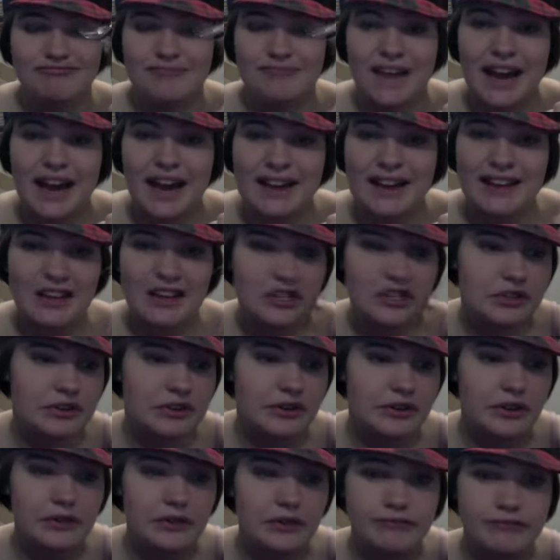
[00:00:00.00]
Eyelash
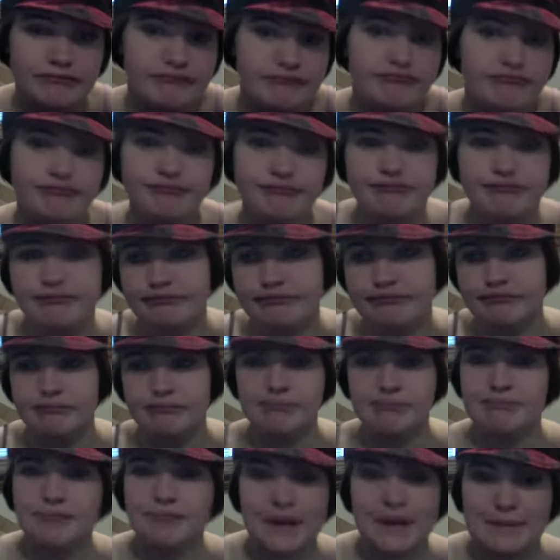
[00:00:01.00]
curler.
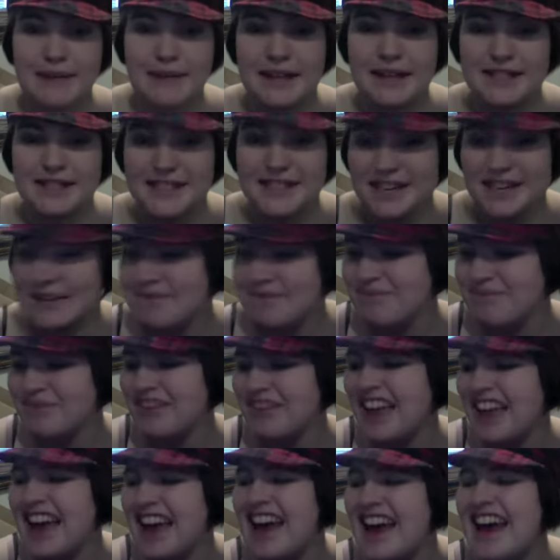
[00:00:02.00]
Pretty basic.
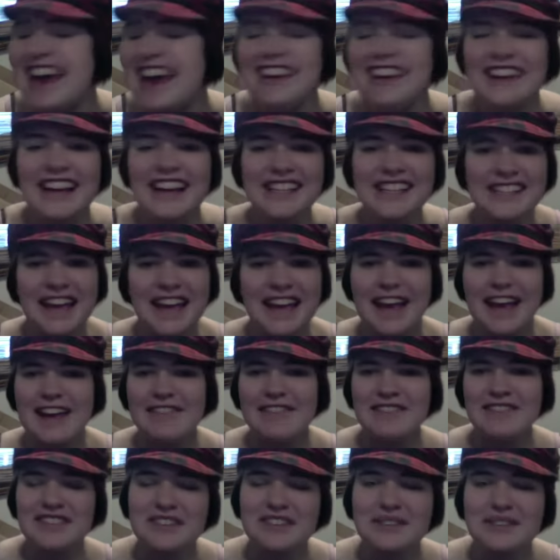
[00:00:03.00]
Next, I have two